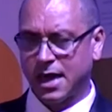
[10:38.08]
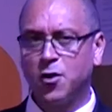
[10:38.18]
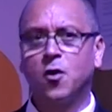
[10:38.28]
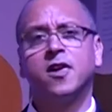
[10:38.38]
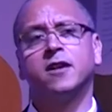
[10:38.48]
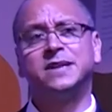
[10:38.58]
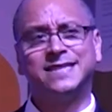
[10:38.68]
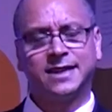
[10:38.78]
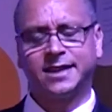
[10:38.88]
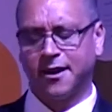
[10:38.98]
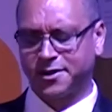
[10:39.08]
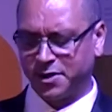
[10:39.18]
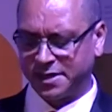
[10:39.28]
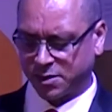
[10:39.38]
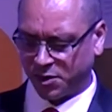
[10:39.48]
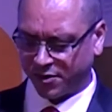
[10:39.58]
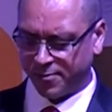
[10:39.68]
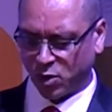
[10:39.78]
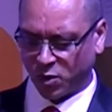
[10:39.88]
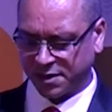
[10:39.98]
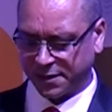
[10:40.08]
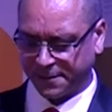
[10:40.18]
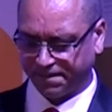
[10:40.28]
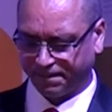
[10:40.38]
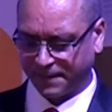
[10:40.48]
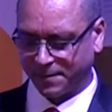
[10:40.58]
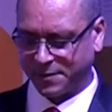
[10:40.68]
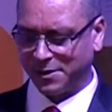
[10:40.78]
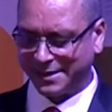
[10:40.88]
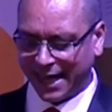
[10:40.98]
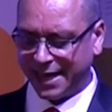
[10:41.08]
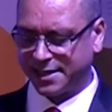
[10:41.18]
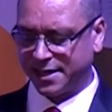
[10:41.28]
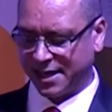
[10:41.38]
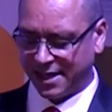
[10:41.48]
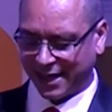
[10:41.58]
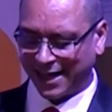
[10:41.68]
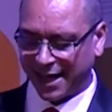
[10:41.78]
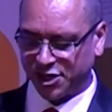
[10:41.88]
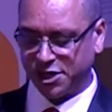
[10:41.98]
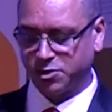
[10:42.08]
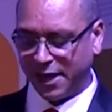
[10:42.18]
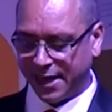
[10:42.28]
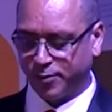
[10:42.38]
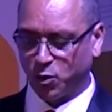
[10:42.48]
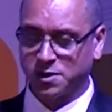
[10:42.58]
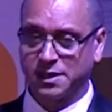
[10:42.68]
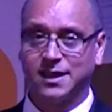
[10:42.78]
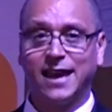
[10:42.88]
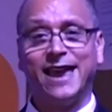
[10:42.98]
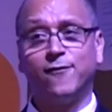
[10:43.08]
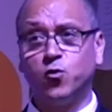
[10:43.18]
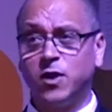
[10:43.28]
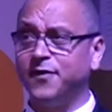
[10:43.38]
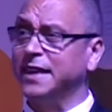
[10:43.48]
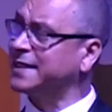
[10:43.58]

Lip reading: and all the other protected characteristics which are important. So data collection is really important. If